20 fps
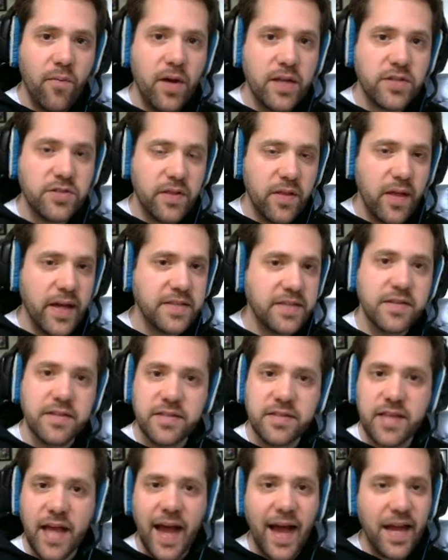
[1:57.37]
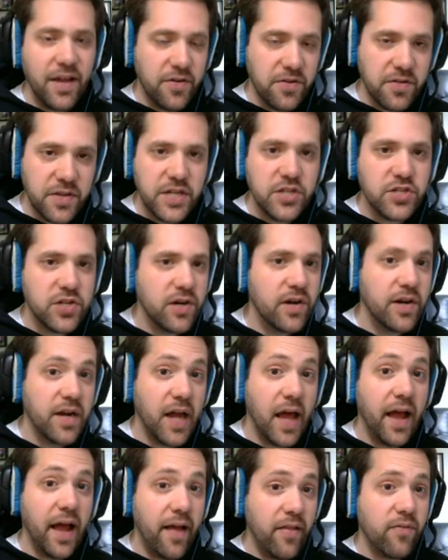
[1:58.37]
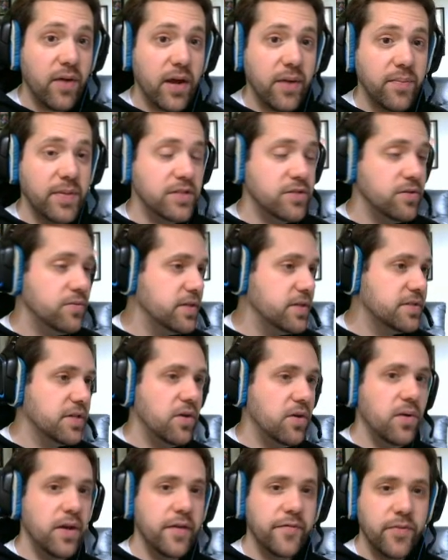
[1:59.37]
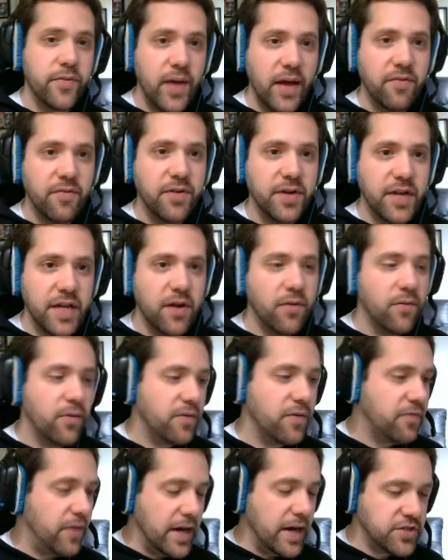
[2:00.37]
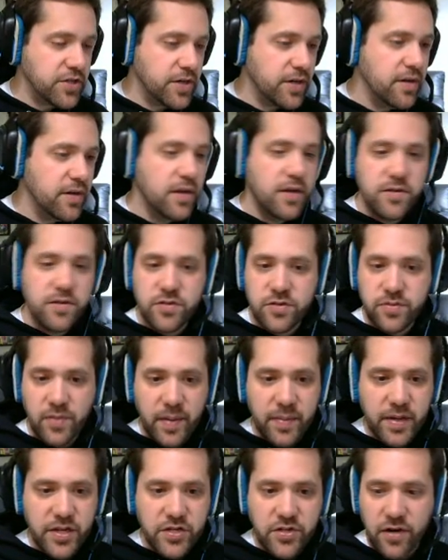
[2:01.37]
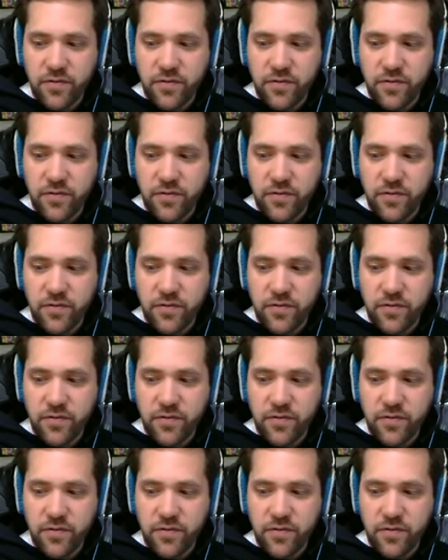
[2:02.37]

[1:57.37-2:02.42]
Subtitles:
watch the lessons at your leisure, and I highly recommend doing so if you ever need a refresher. Just want to make sure